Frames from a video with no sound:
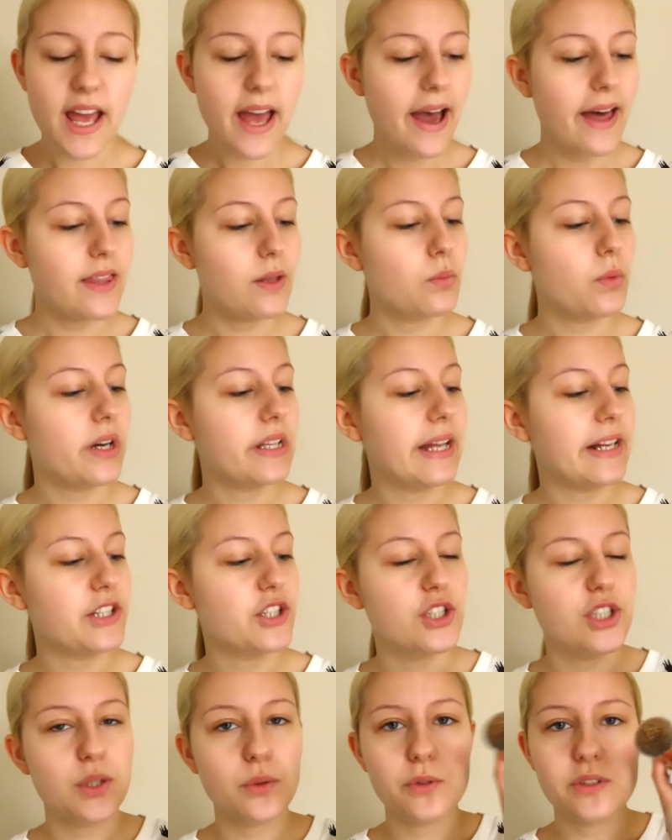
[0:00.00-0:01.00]
and then what I like to
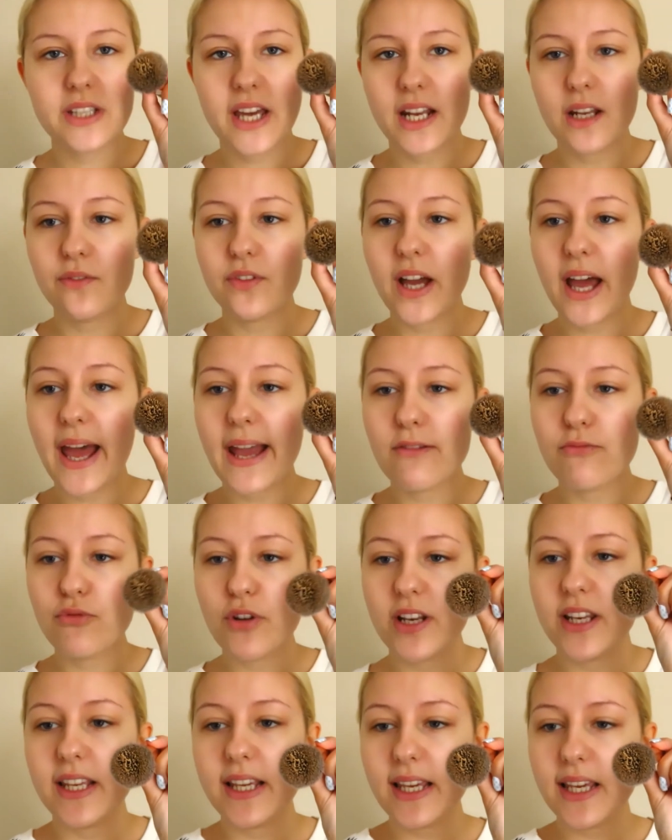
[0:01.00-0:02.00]
do is kind of get a
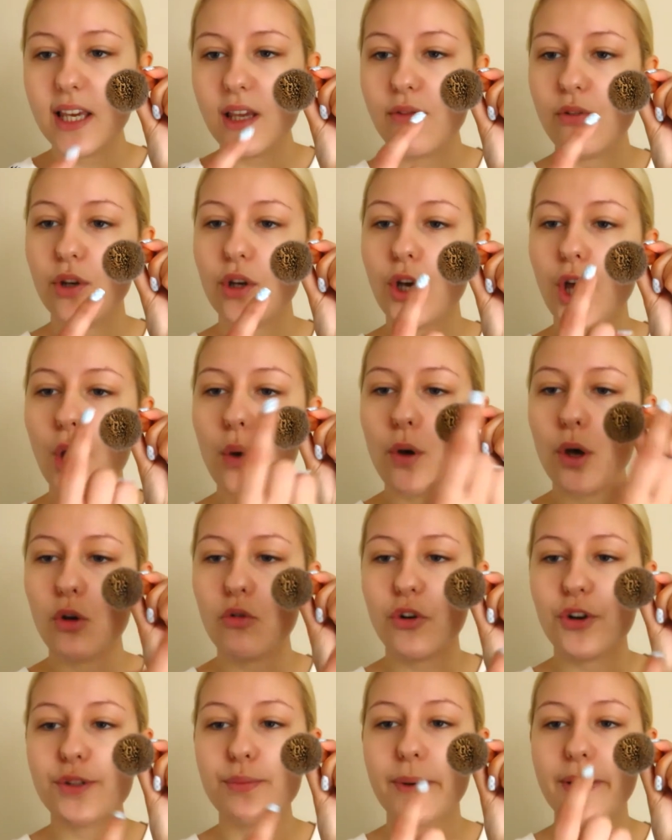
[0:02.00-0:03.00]
really even coat
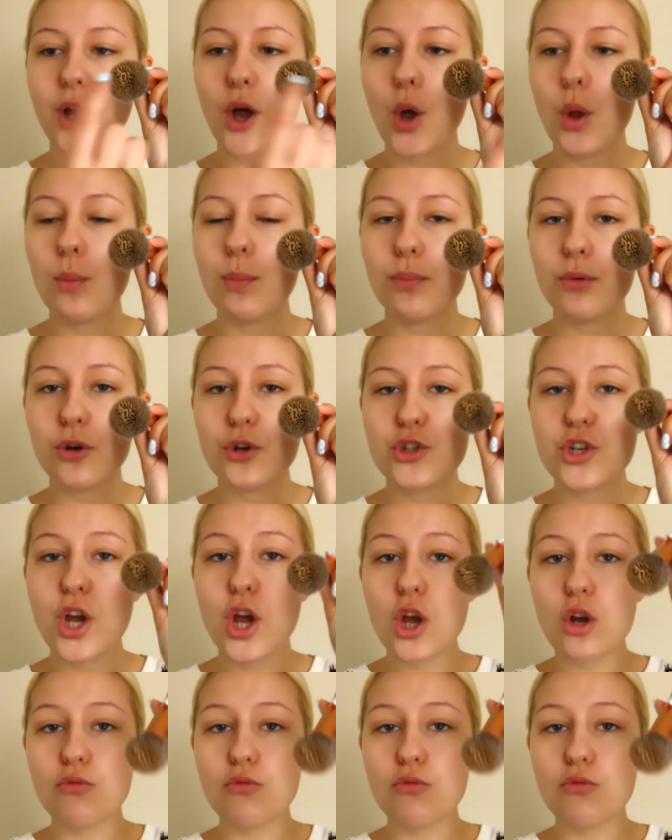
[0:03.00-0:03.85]
across my whole brush,